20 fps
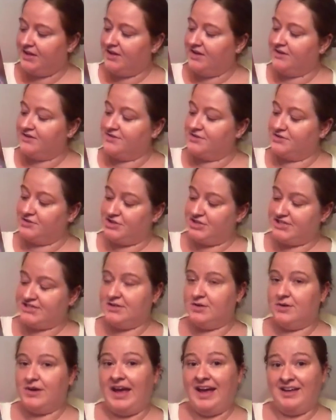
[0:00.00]
So she
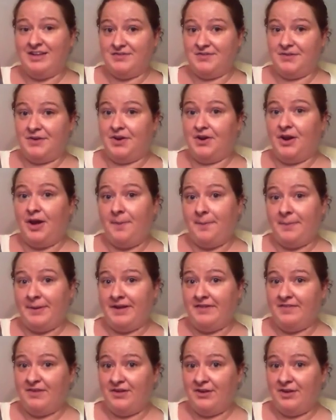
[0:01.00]
still counts for your
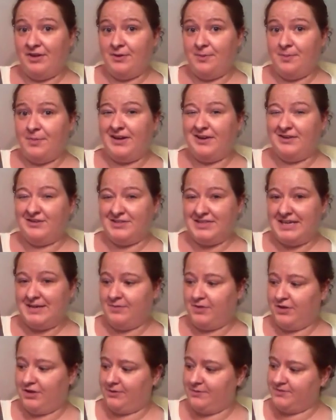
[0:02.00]
company volume, but your team
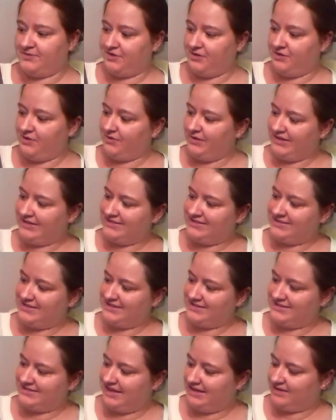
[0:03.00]
volume. So you need
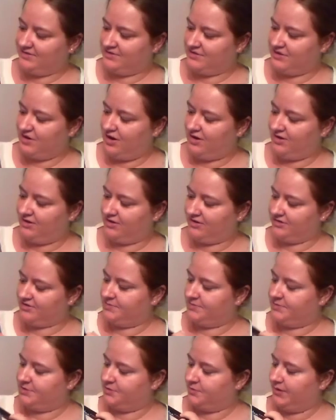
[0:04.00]

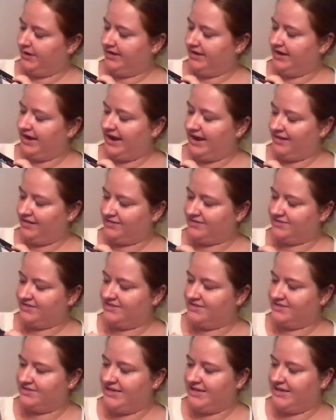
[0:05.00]
$6,000 between
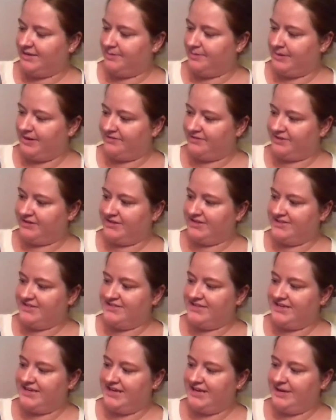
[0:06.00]
Alice's team, Beverly's
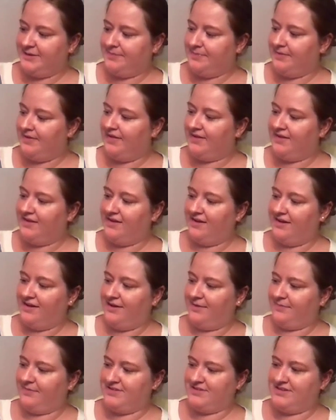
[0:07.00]
team,
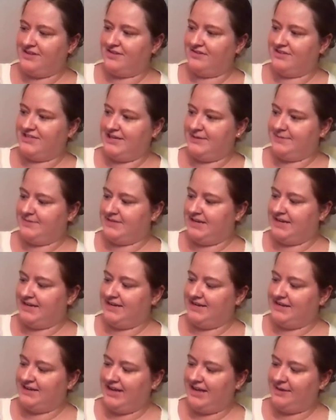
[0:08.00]
these other teams I
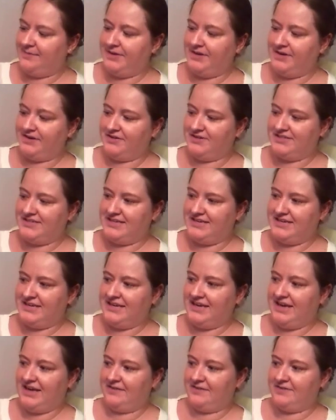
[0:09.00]
didn't name here, D,
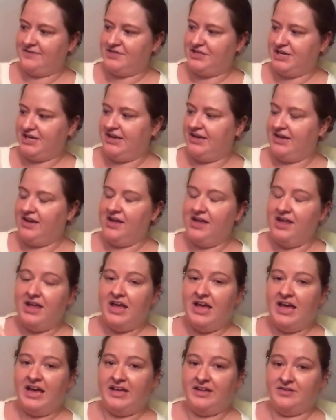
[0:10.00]
E, F, G,
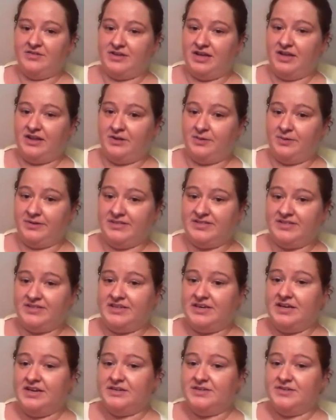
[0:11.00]
and those other ones.
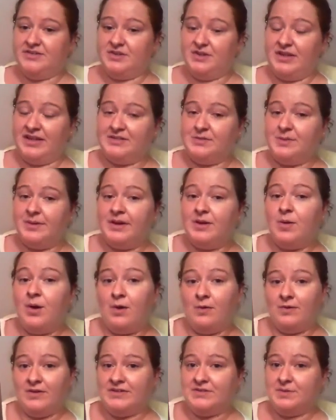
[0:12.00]
So that's why you
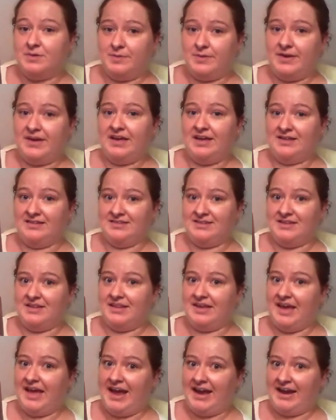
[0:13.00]
always want to be
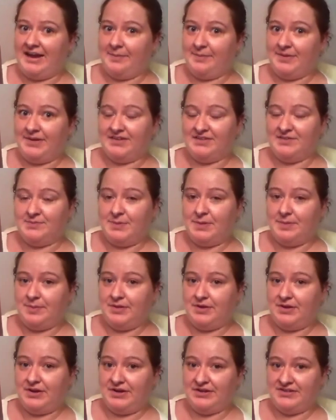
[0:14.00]
constantly adding, because
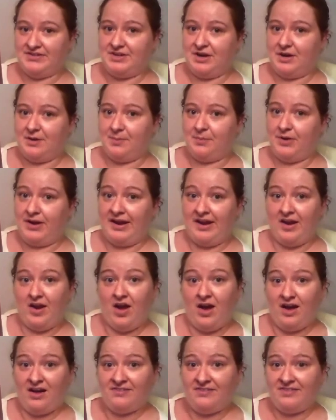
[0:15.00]
people are going to start breaking
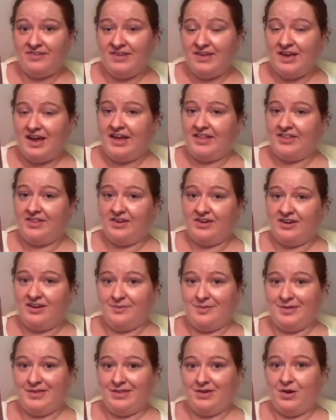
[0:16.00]
off and they're going to
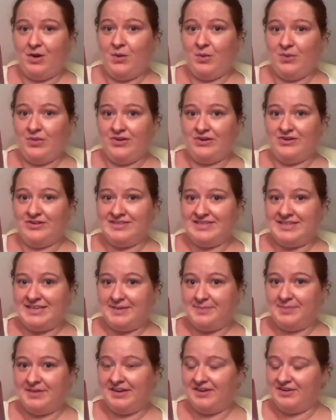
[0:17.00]
be their own little
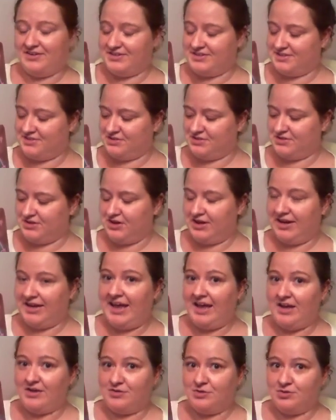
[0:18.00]
team leaders. They're still going to
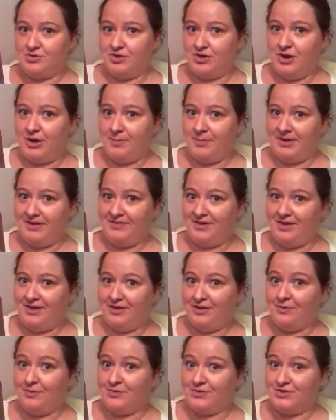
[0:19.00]
count towards your company
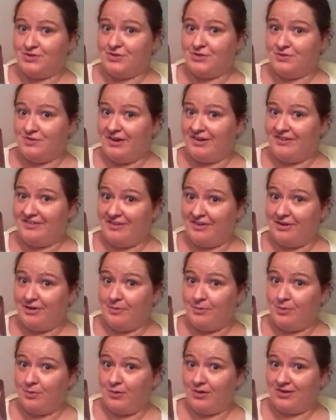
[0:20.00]
volume. They're still very, very
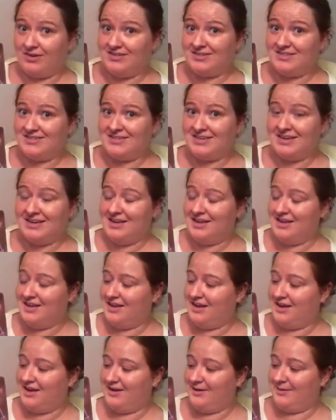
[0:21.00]
important.
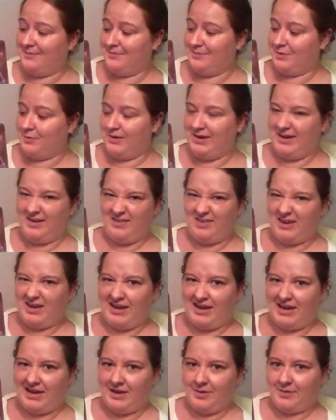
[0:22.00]
We never
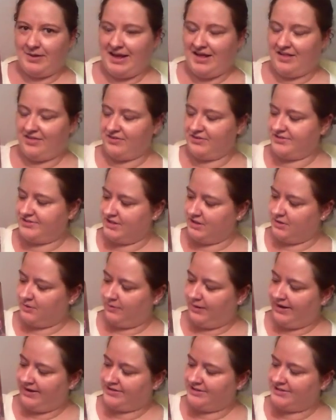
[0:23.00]
kick anyone out. They're still
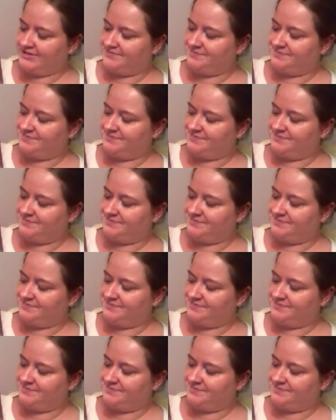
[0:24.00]
around.